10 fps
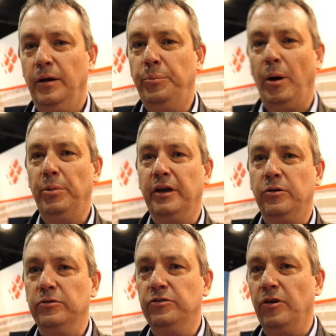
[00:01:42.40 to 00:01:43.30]
Public
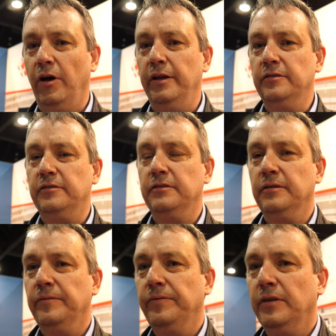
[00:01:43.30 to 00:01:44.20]
good science,
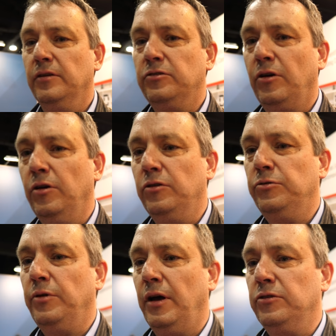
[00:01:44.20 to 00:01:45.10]
so
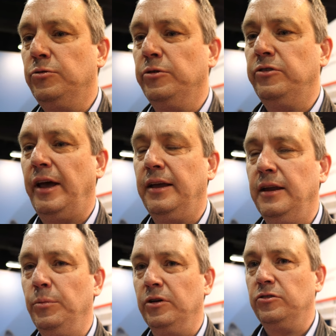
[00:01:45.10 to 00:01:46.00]
it's Swiss
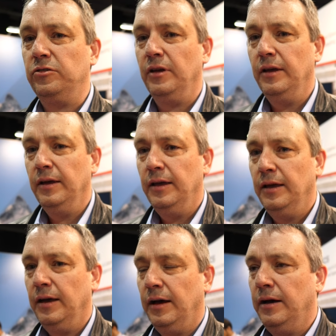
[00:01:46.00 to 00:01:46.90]
academics
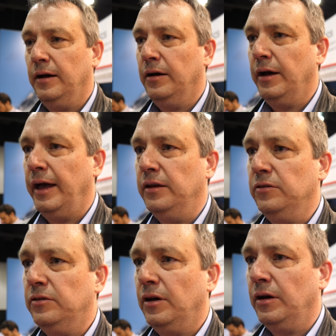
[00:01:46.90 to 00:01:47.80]

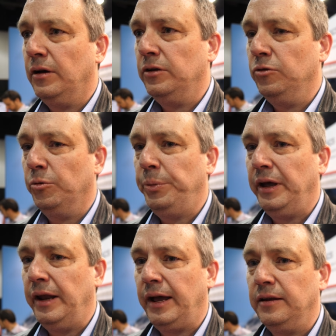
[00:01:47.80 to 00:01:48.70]
and
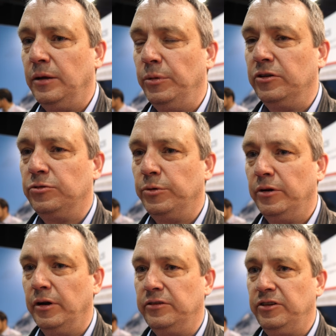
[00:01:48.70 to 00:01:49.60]
European academics.
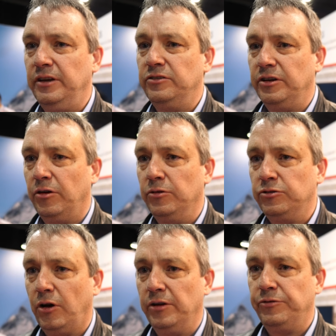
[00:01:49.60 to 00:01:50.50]
We're a tier 0
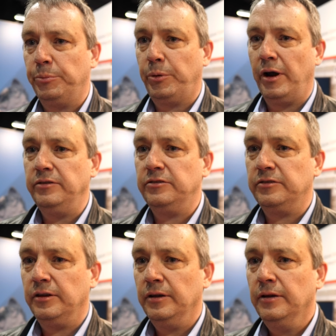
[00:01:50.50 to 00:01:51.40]
site for
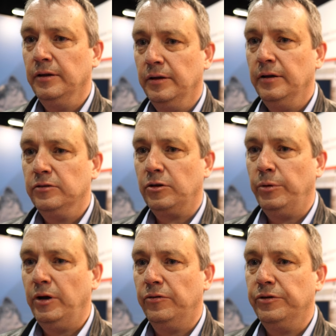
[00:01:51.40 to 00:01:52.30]
PRACE. So
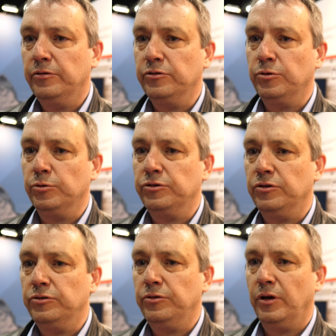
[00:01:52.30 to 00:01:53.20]
we offer
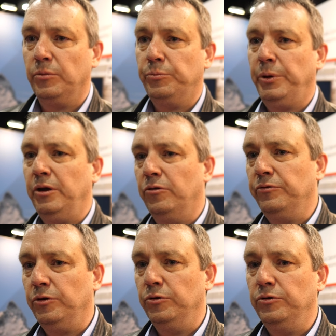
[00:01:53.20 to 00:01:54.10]
resources,
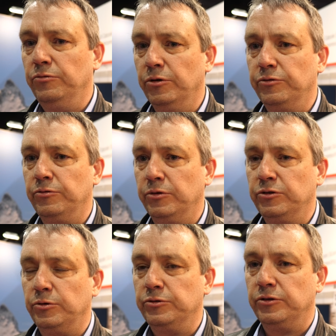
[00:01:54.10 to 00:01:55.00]
peer-reviewed
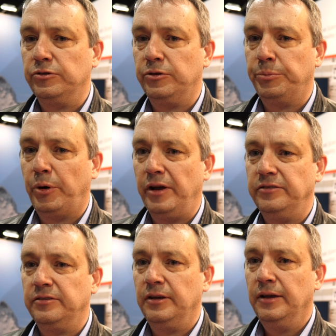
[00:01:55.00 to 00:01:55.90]
resources to
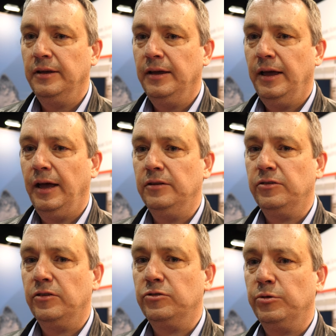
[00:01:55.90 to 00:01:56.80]
PRACE and
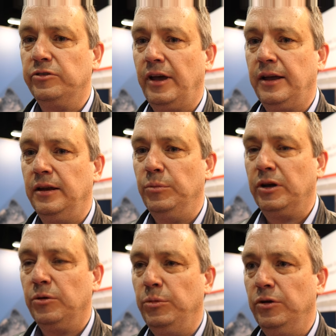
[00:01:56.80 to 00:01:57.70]
to the Swiss
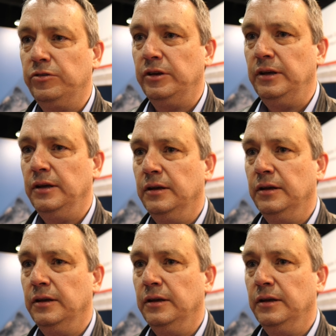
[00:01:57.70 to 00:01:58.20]
academic community.